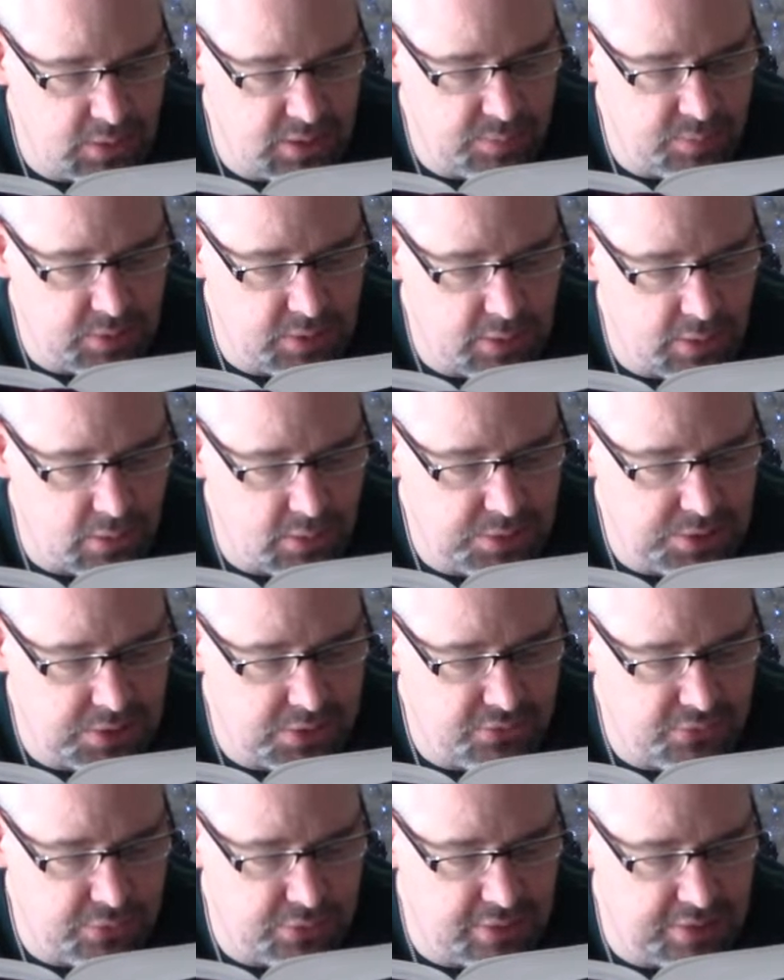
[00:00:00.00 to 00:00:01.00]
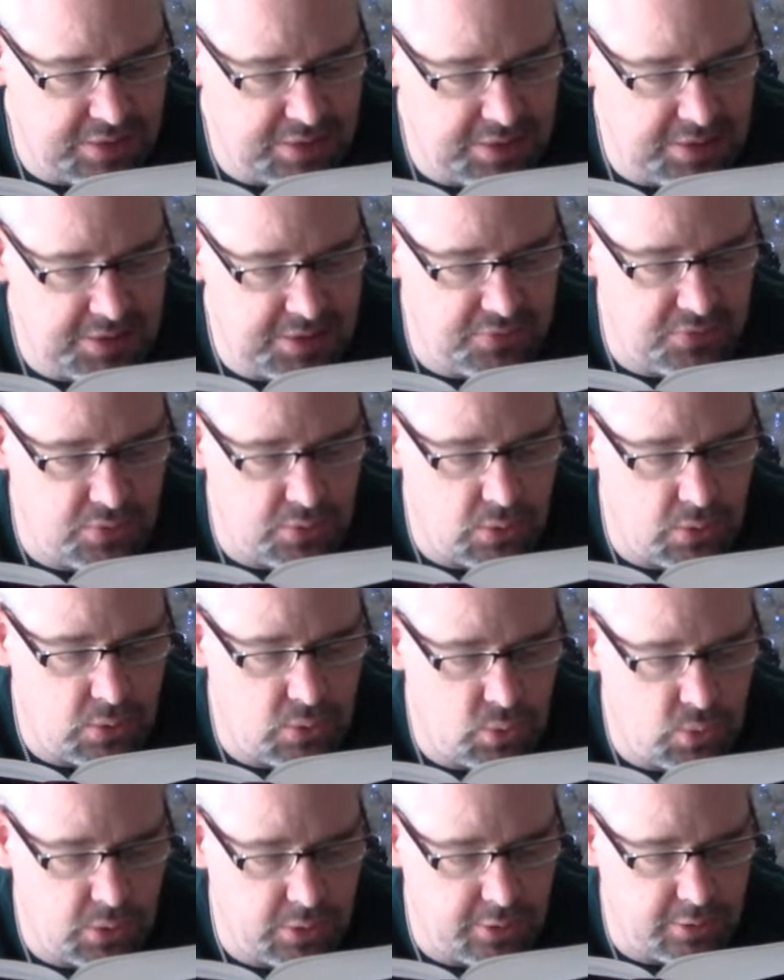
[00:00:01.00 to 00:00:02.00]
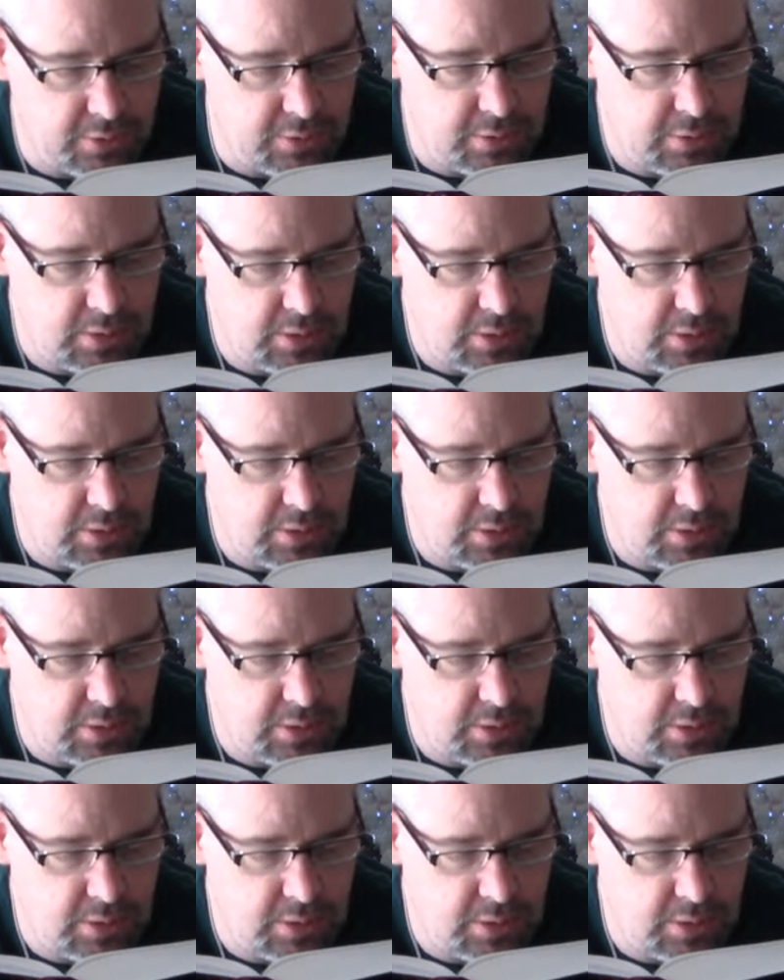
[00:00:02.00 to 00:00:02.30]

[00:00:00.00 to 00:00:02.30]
but also for the sins of the whole world.